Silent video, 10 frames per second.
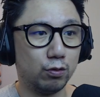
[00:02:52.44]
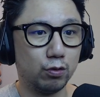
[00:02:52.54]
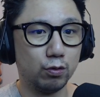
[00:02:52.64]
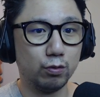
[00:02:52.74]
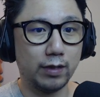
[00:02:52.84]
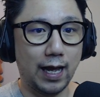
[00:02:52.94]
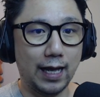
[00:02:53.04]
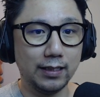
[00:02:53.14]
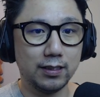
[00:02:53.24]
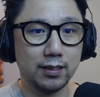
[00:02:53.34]
do
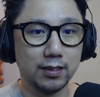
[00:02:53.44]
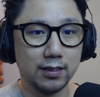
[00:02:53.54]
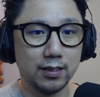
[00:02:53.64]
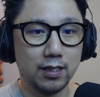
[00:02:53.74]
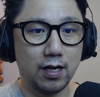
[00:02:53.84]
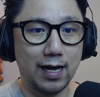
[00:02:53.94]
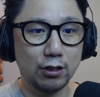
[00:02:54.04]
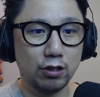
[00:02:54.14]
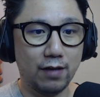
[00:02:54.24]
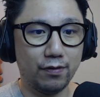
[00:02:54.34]
that, I
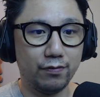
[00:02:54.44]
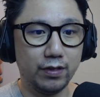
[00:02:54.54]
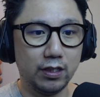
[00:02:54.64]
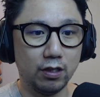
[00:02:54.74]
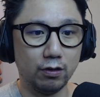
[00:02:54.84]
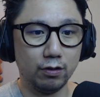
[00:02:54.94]
actually have a video.